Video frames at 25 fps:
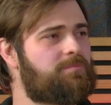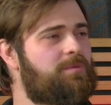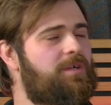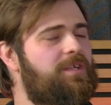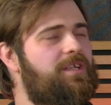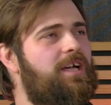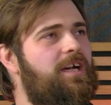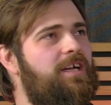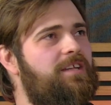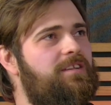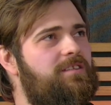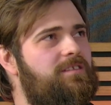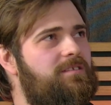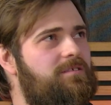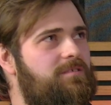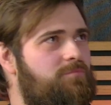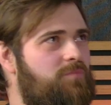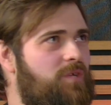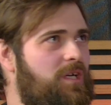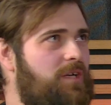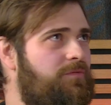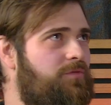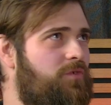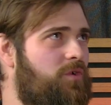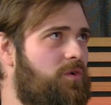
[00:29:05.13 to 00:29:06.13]
But
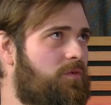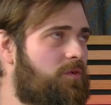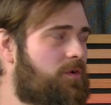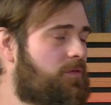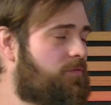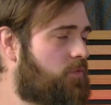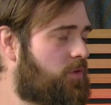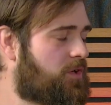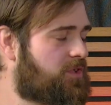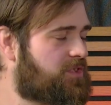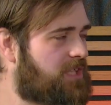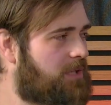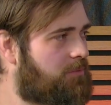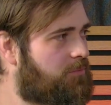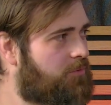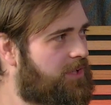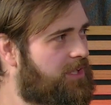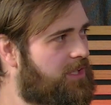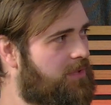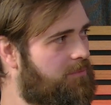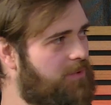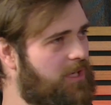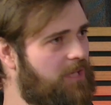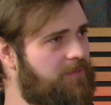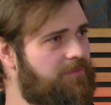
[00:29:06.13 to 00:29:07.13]
if you're, for example,
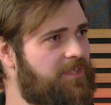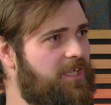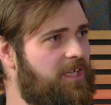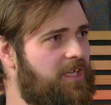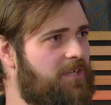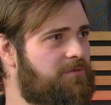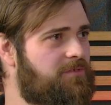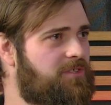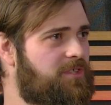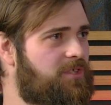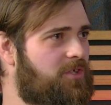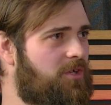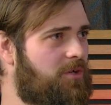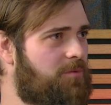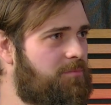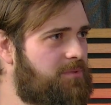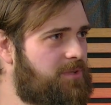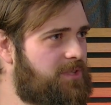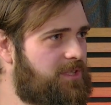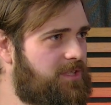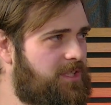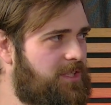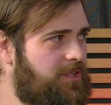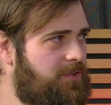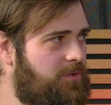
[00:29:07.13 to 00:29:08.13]
in a private equity
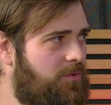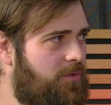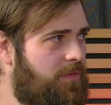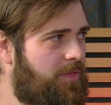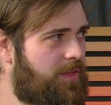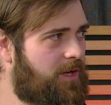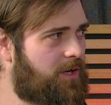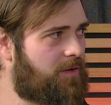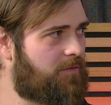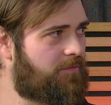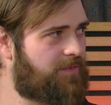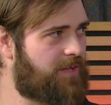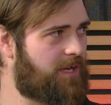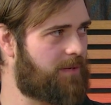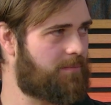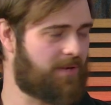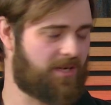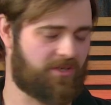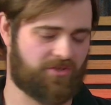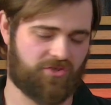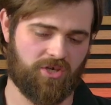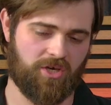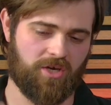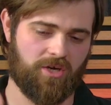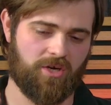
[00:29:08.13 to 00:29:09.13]
company and you think of them
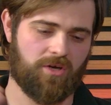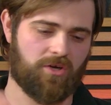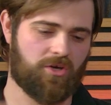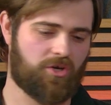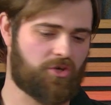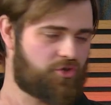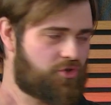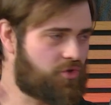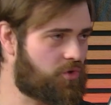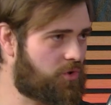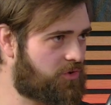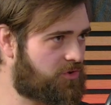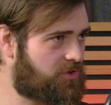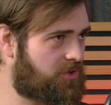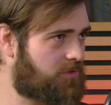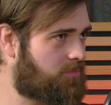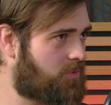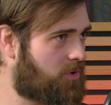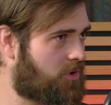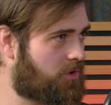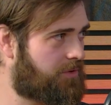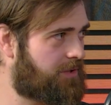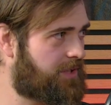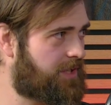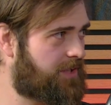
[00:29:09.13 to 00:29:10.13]
as a short-term
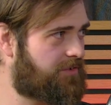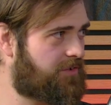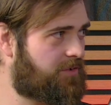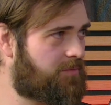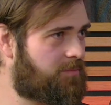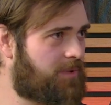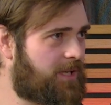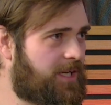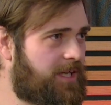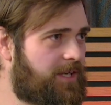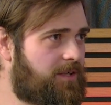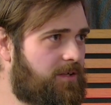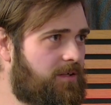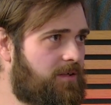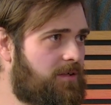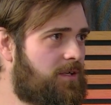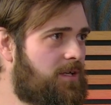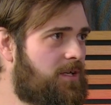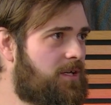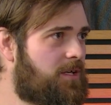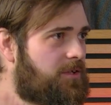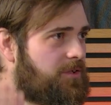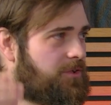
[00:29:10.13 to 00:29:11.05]
oriented player,